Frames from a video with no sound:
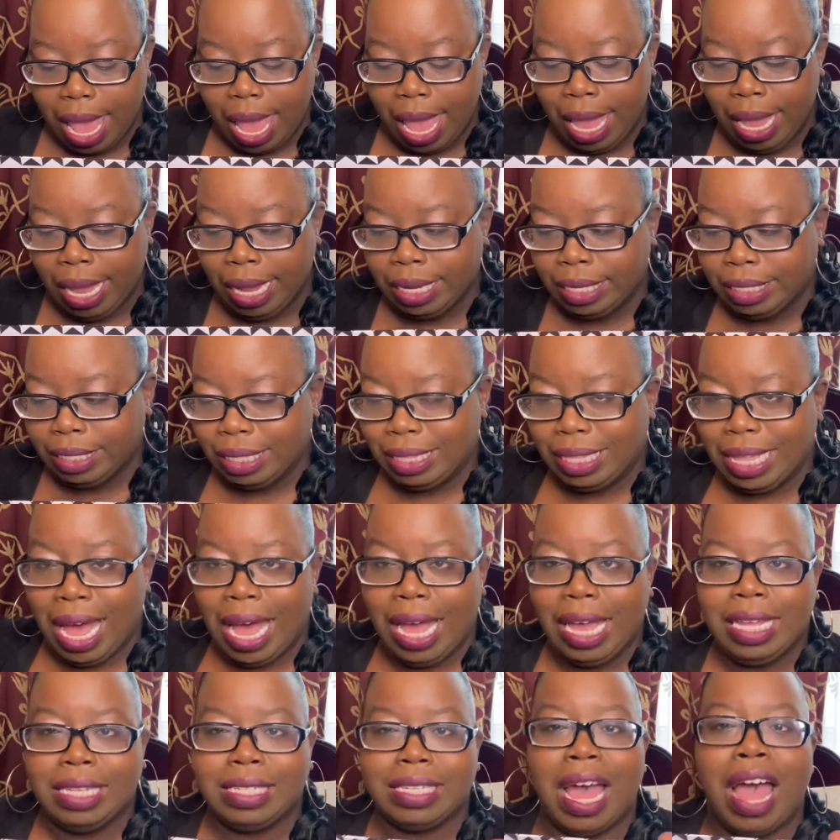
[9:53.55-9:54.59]
And
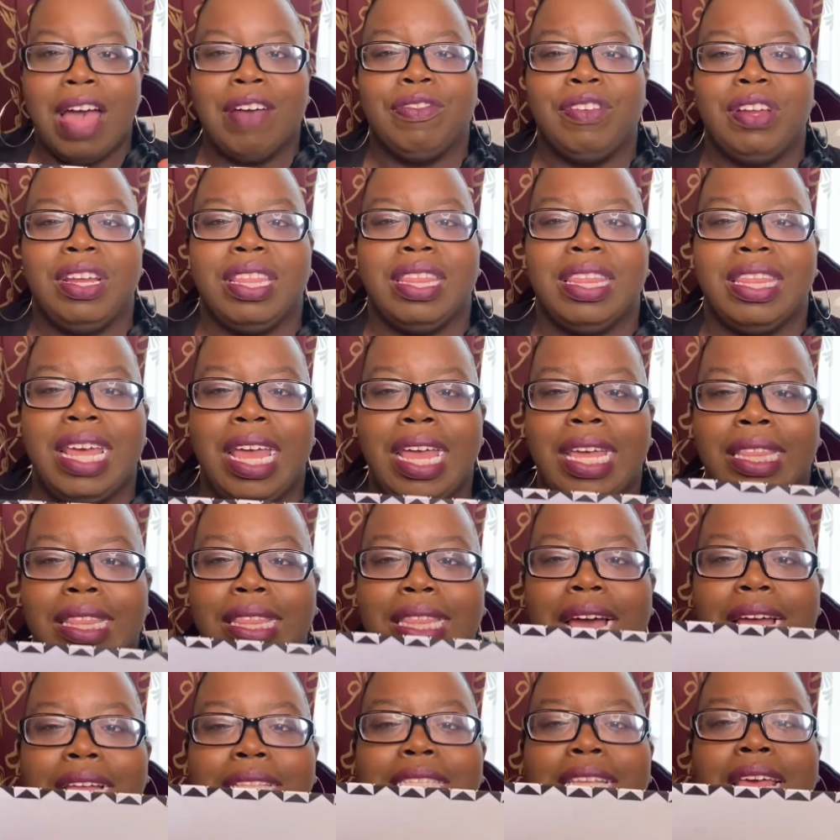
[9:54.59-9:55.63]
that is everything
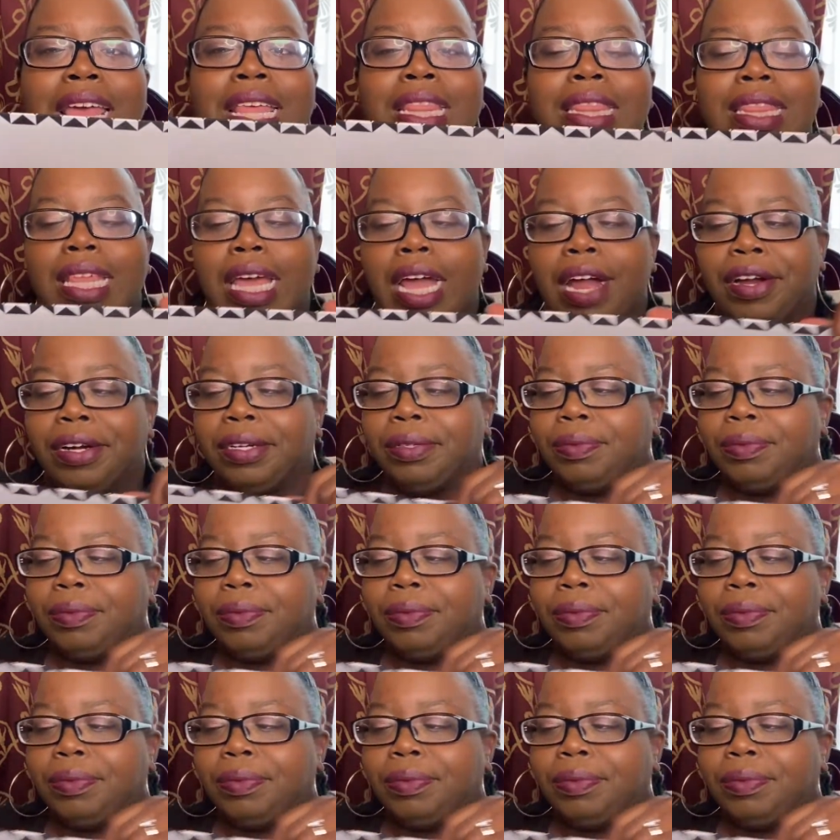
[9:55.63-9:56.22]
that's in there.